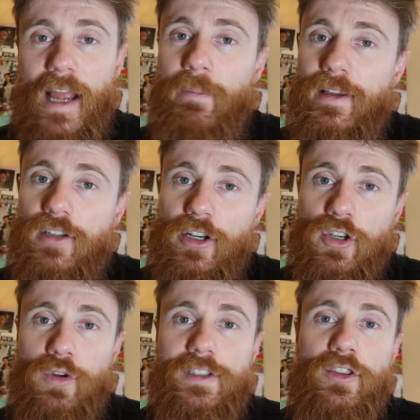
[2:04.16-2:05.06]
time I
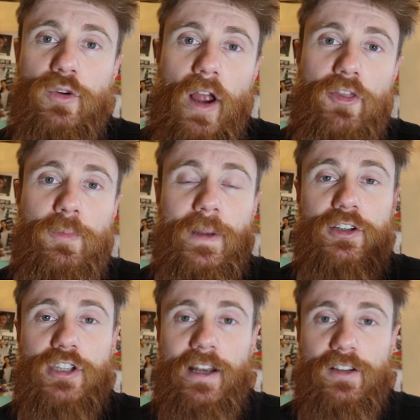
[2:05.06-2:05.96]
started noticing there were other
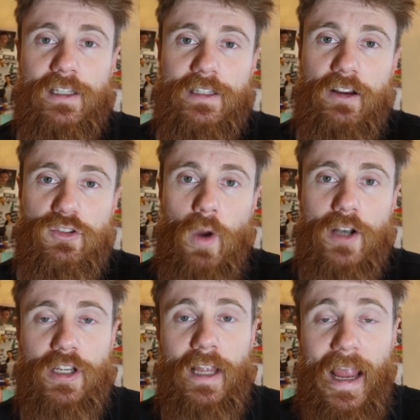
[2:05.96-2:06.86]
beard channels out there I was
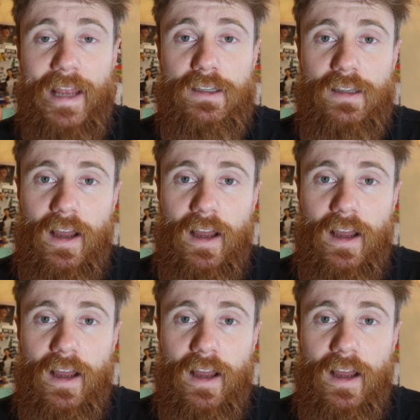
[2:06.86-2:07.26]
watching, and